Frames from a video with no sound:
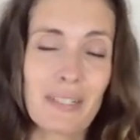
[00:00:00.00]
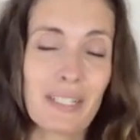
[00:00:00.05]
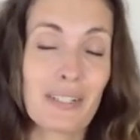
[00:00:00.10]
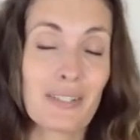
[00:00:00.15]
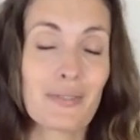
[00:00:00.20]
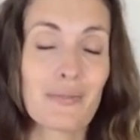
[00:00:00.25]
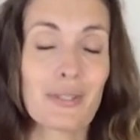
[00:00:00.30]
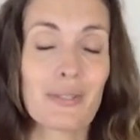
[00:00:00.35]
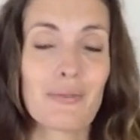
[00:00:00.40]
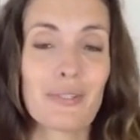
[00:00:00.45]

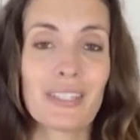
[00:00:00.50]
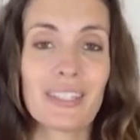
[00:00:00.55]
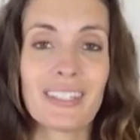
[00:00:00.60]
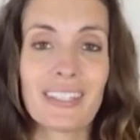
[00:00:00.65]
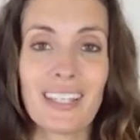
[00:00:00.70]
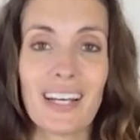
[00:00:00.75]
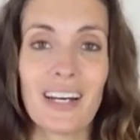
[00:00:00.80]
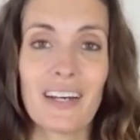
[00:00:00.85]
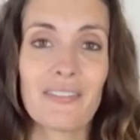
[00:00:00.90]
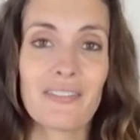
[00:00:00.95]
because we would
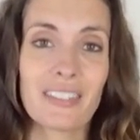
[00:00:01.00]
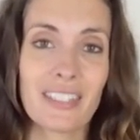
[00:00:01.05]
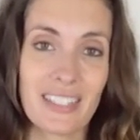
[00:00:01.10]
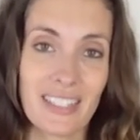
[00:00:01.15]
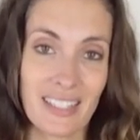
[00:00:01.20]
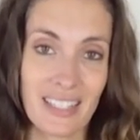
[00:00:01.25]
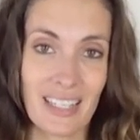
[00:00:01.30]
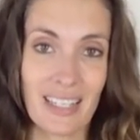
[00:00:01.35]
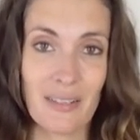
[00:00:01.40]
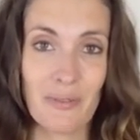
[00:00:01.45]
love
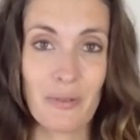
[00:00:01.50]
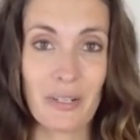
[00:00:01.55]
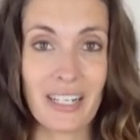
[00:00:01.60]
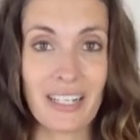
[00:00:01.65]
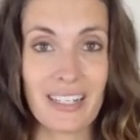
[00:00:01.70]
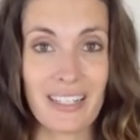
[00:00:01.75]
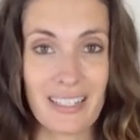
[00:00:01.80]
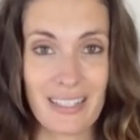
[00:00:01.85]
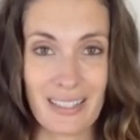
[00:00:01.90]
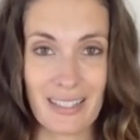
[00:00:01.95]
to see what
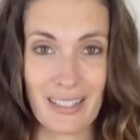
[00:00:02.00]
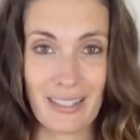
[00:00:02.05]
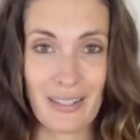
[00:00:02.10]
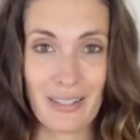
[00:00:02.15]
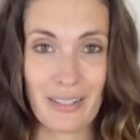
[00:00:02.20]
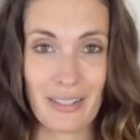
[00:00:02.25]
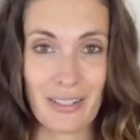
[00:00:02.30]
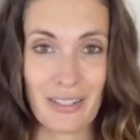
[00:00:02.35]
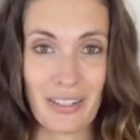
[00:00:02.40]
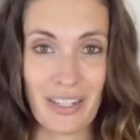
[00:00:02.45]
it is that
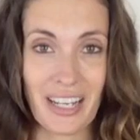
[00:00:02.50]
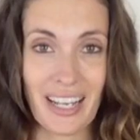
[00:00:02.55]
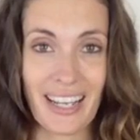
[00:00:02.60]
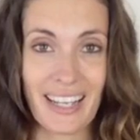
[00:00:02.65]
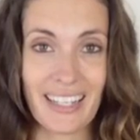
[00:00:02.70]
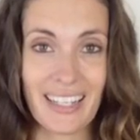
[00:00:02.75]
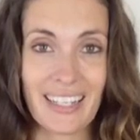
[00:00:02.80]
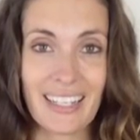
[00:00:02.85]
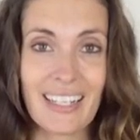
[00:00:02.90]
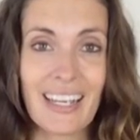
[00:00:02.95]
you're
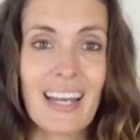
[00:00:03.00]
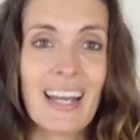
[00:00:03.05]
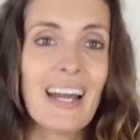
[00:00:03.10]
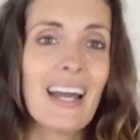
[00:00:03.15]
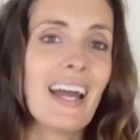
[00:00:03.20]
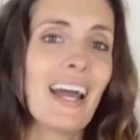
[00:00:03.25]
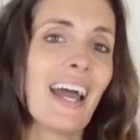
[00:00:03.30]
creating.